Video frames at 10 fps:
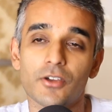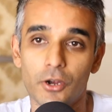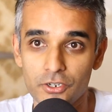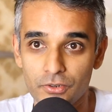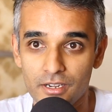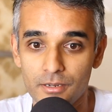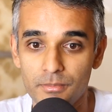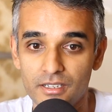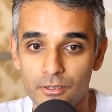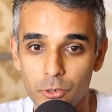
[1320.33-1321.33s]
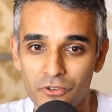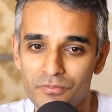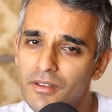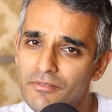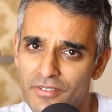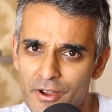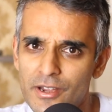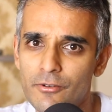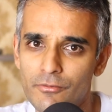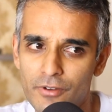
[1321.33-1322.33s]
are trying to be aloof, but
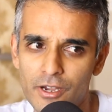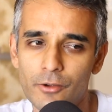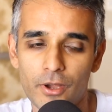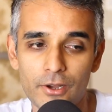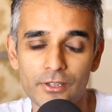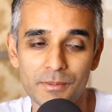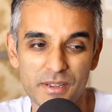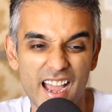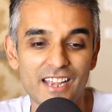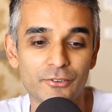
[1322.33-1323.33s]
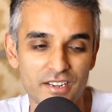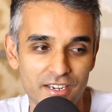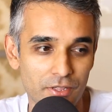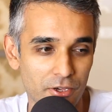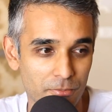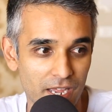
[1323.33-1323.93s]
very, very rarely. But I try to do that with